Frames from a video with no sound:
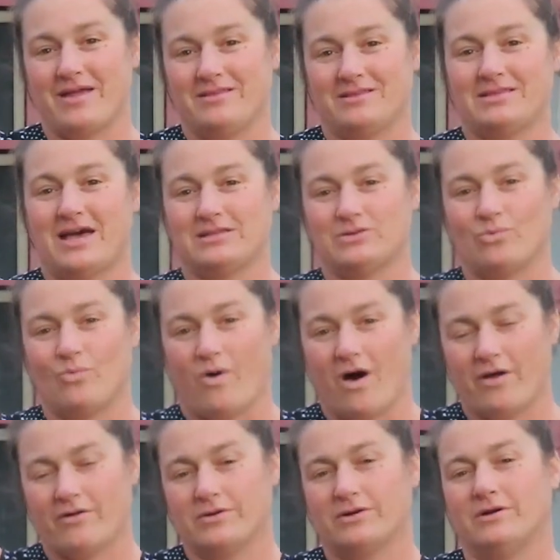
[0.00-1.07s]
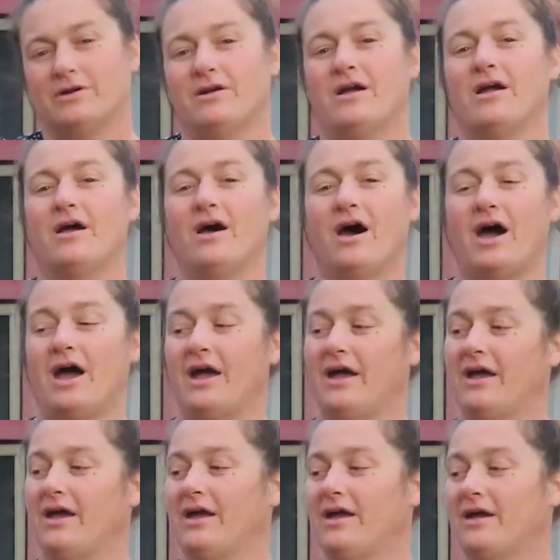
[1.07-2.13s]
this has a waterer.
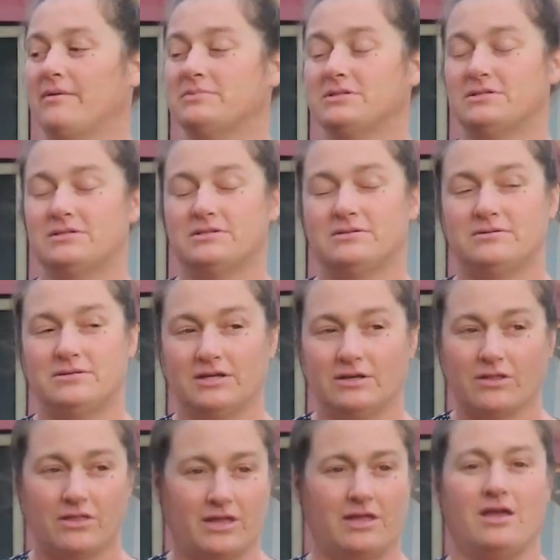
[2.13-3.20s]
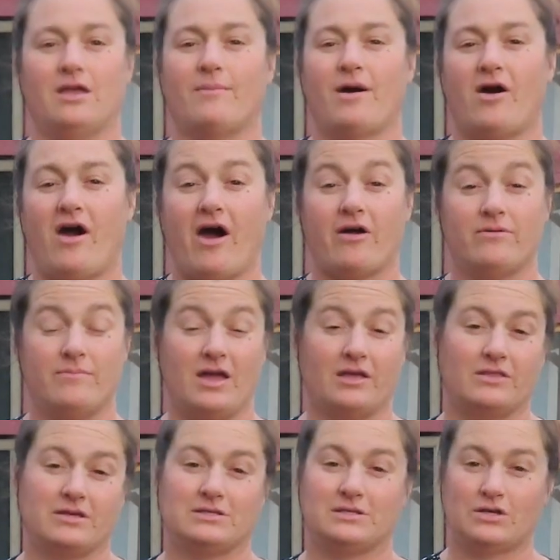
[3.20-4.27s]
I am still thinking about how to
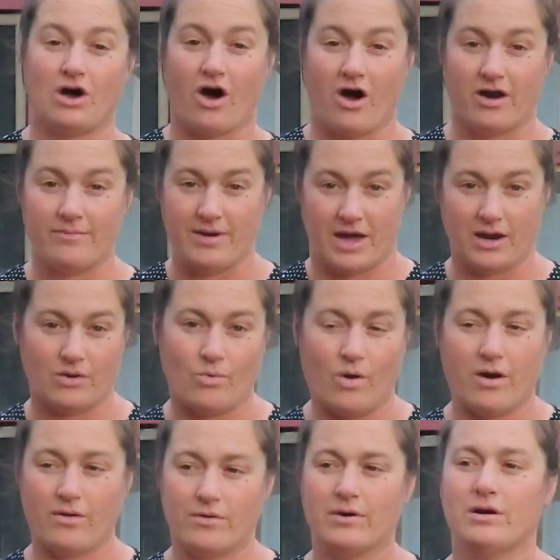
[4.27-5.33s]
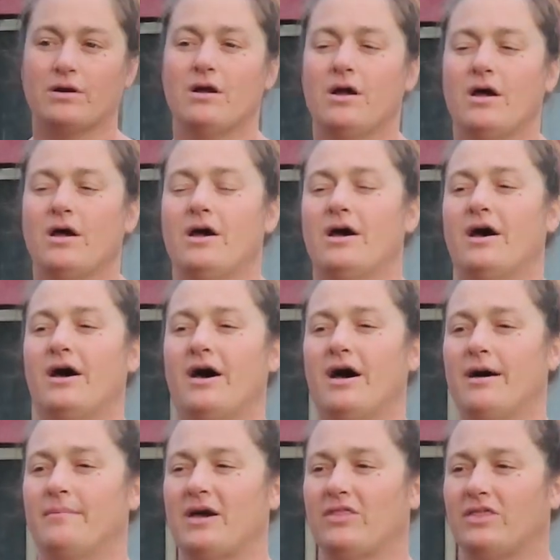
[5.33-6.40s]
make this an automatic waterer.
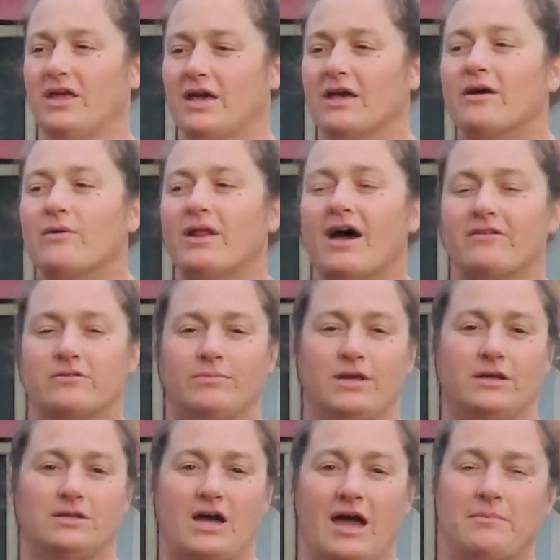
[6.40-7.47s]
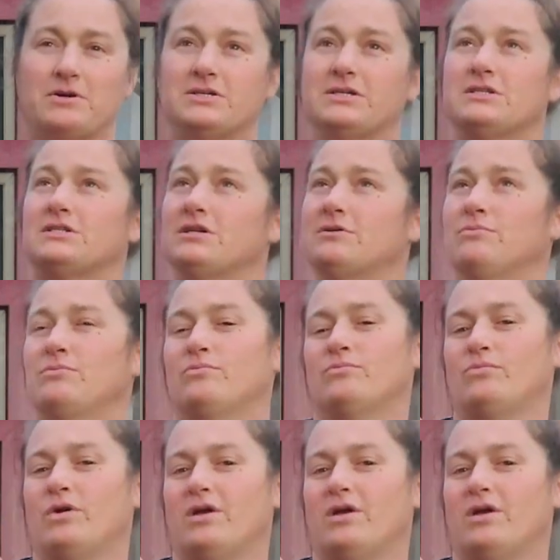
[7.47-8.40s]
I think it would have to be a timer system